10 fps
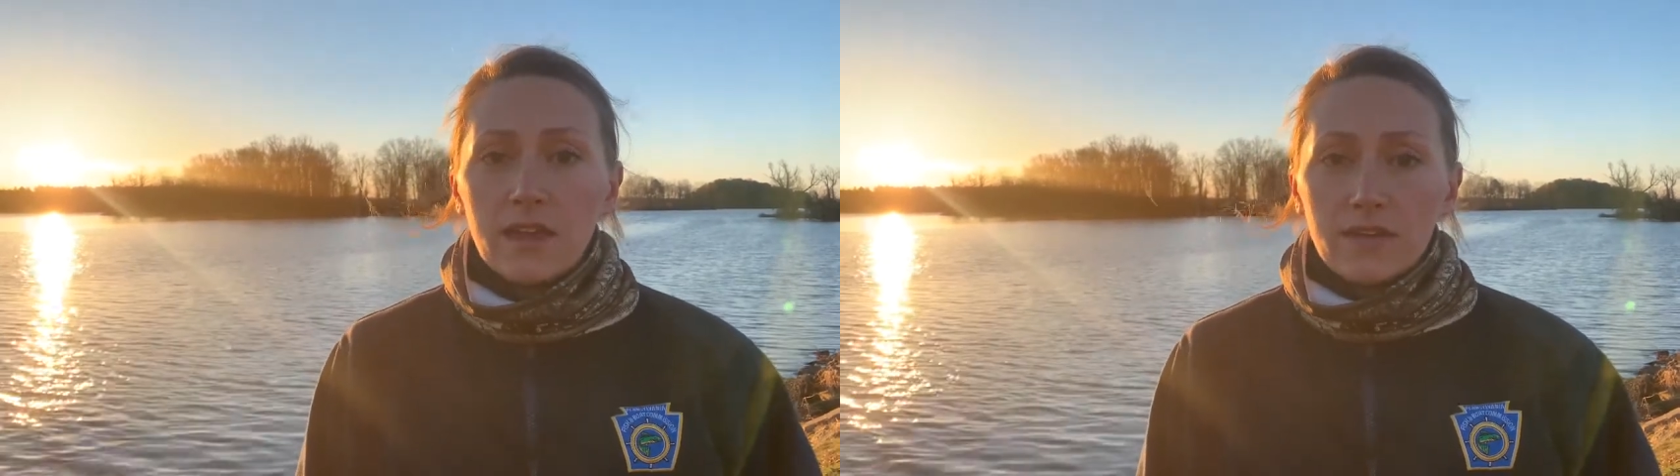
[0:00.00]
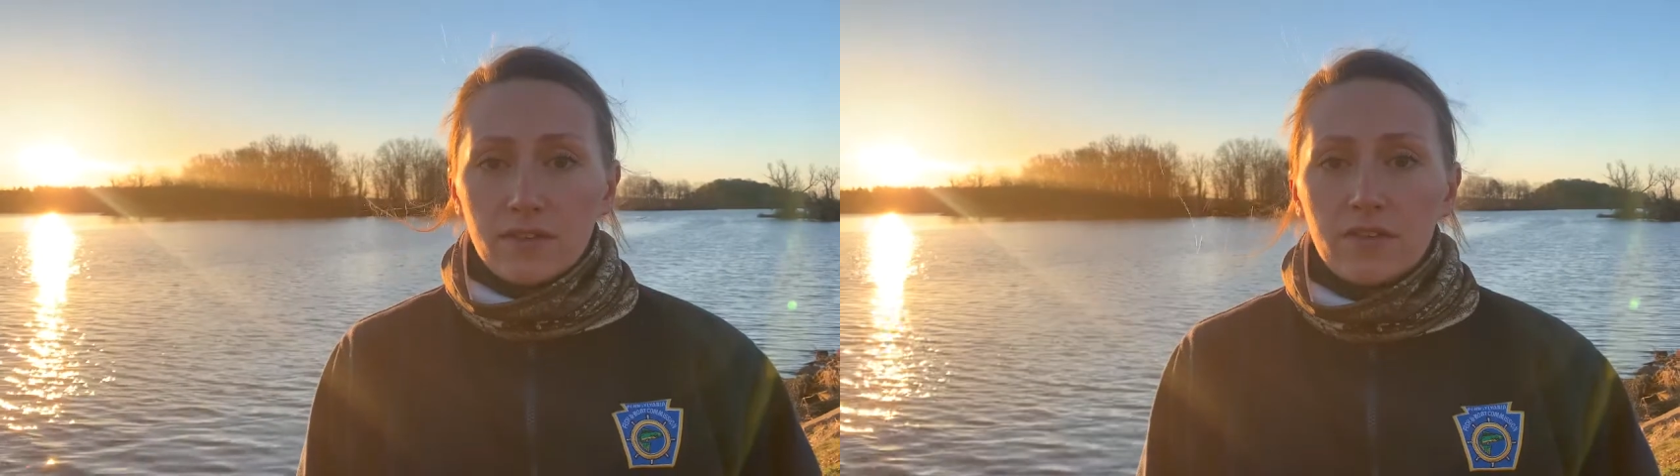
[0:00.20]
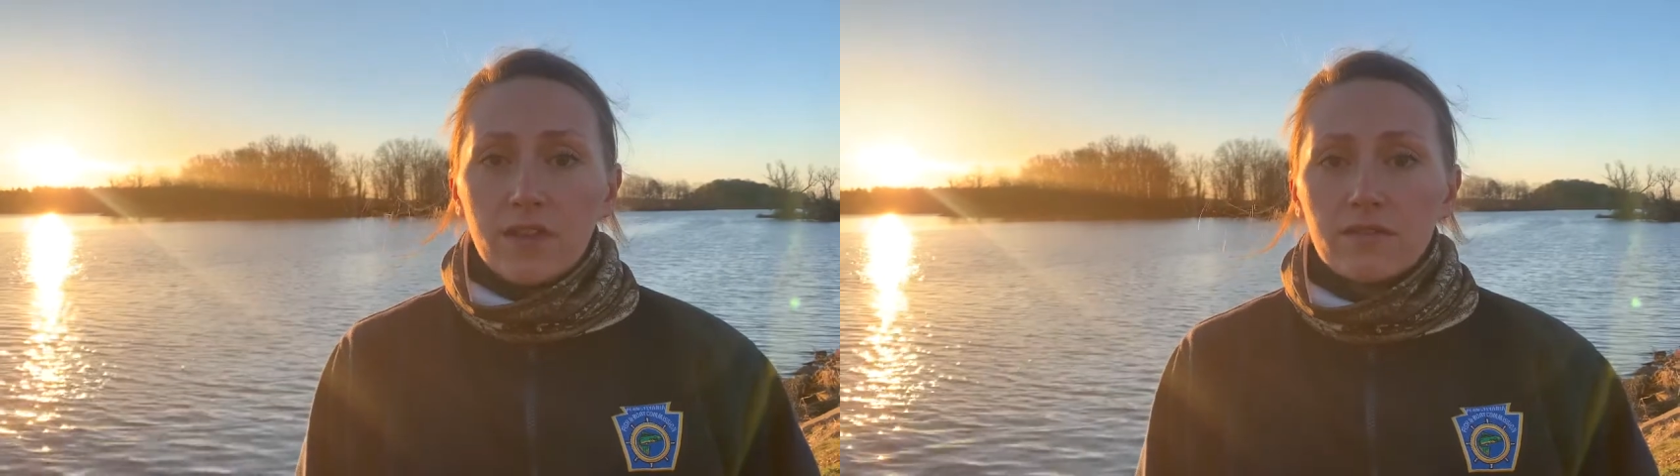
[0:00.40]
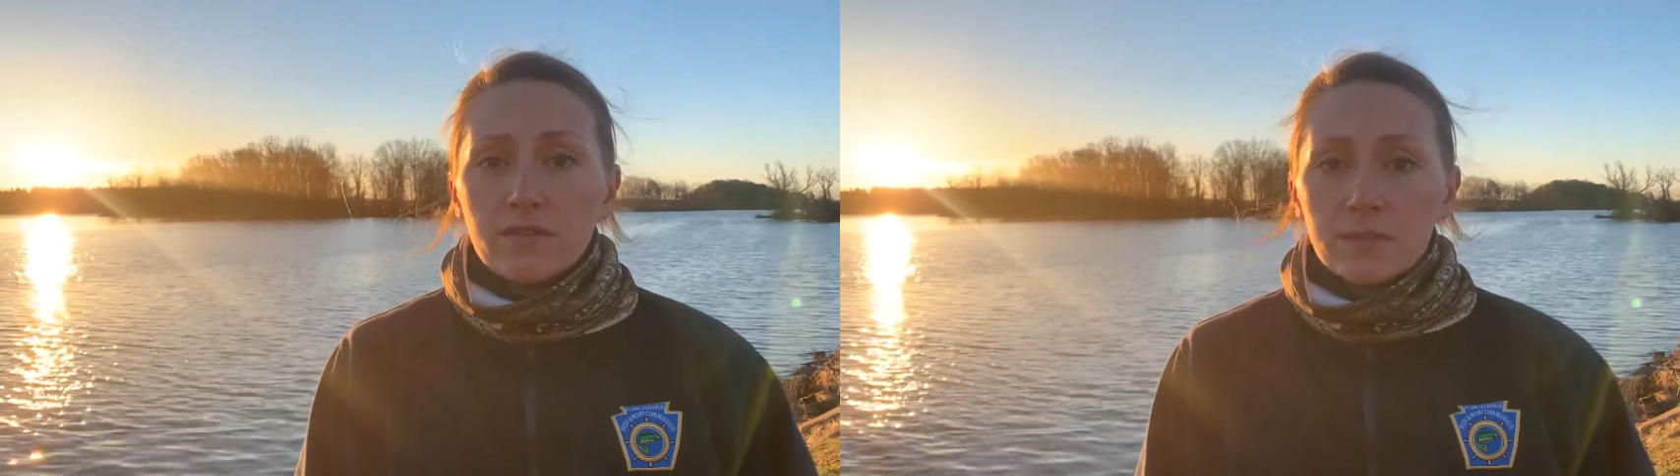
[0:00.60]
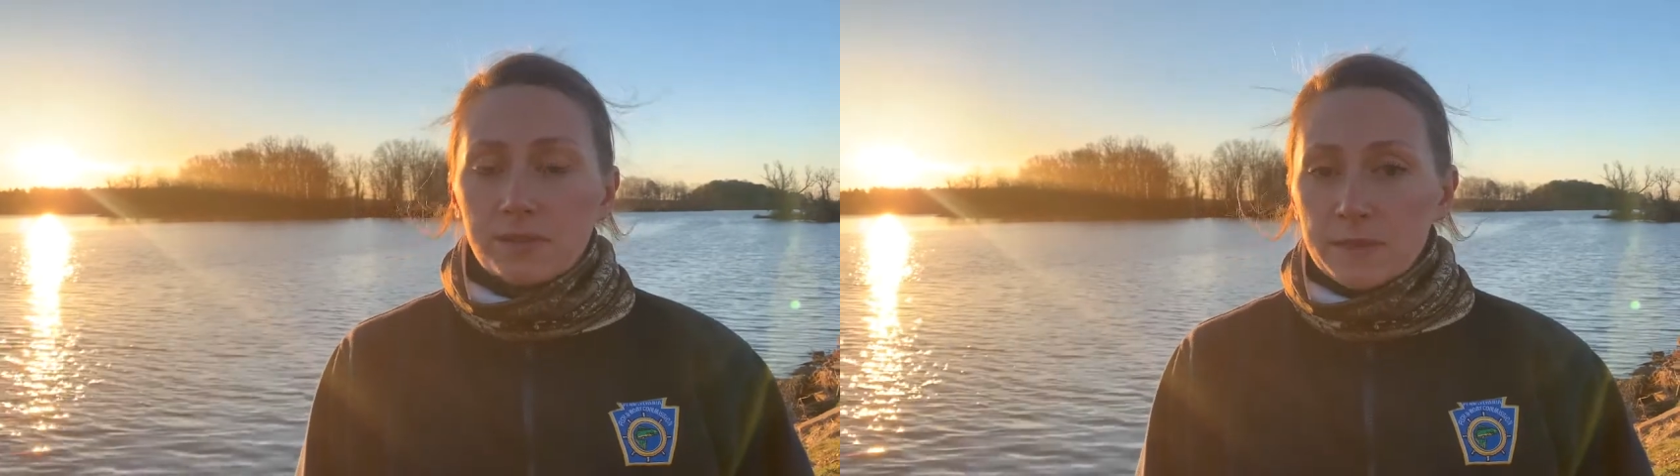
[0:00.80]
Everything
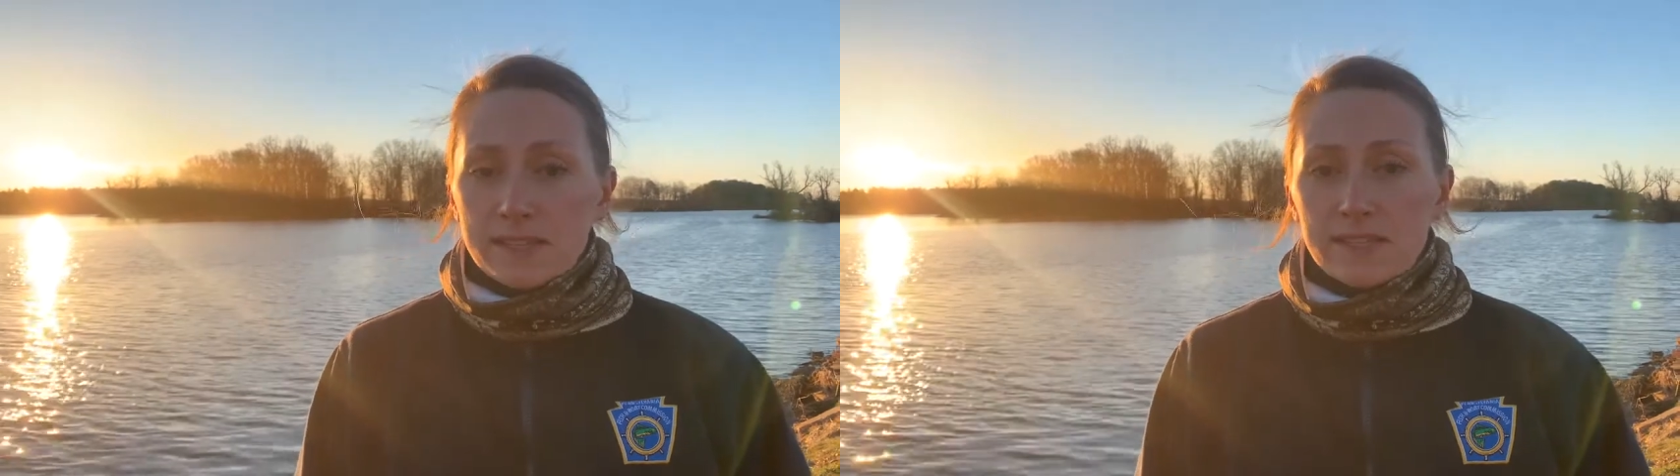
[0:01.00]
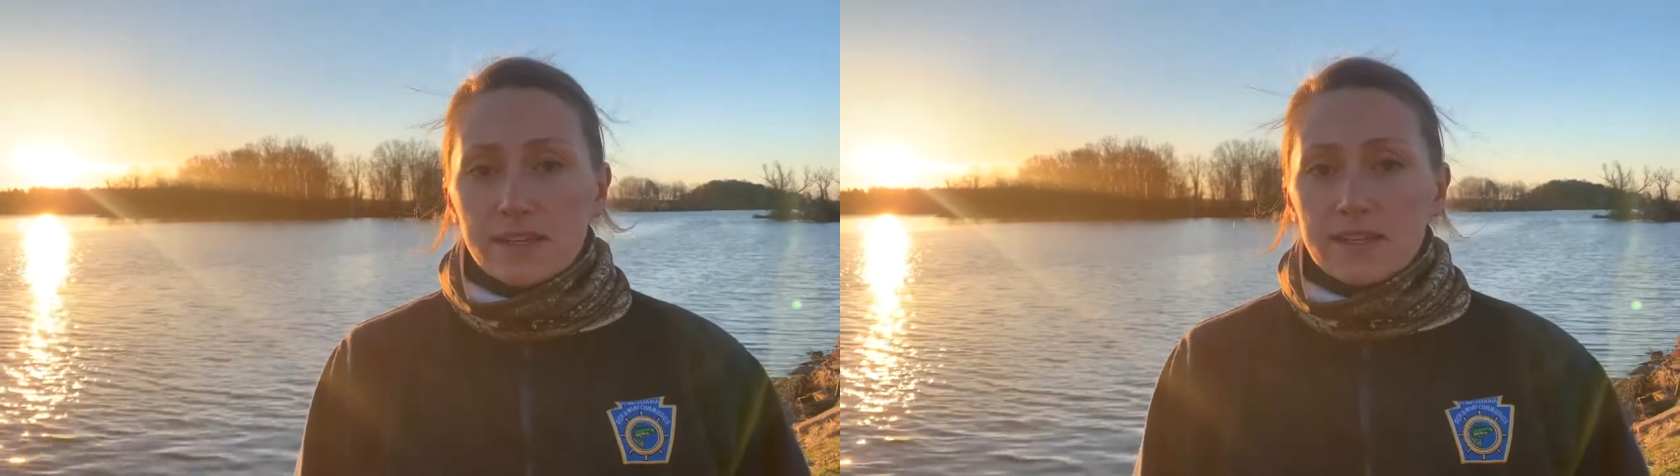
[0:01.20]
from species